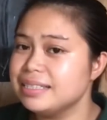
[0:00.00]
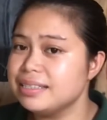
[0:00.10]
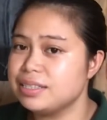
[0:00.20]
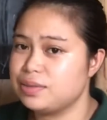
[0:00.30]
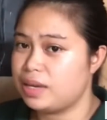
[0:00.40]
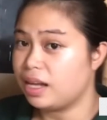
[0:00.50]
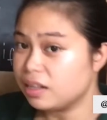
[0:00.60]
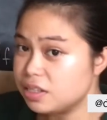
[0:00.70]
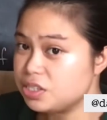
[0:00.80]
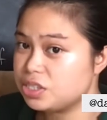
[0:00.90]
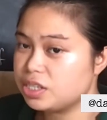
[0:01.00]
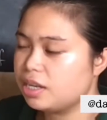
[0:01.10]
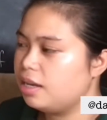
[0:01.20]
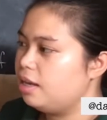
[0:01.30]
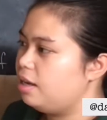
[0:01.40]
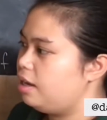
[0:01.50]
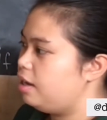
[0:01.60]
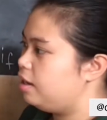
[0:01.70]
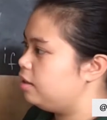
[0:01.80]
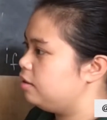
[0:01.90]
into English.
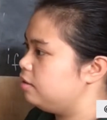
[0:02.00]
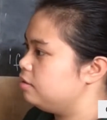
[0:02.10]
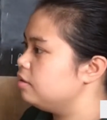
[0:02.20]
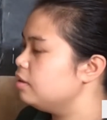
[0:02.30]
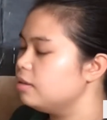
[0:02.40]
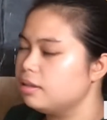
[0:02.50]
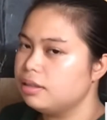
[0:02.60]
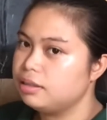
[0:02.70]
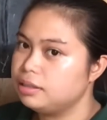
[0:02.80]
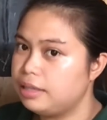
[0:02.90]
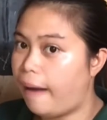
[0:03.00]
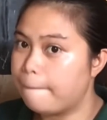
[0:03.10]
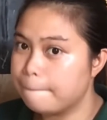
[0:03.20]
And yeah.